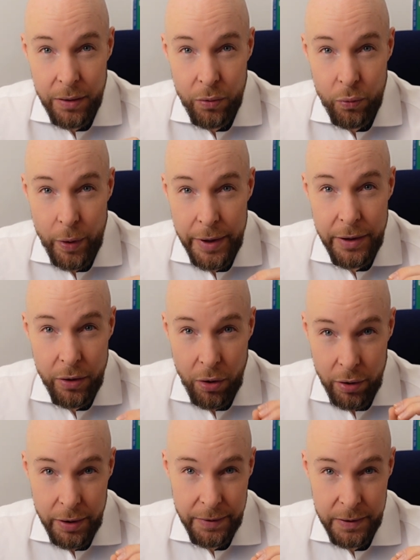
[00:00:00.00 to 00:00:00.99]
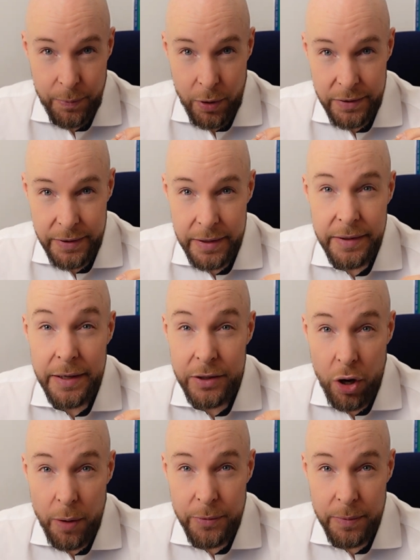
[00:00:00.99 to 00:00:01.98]
When you audit this process and
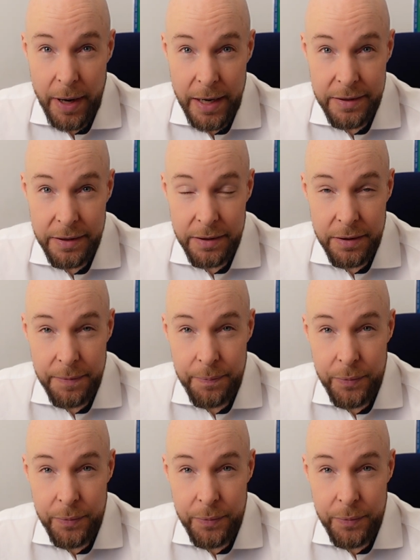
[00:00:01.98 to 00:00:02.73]
you optimize it,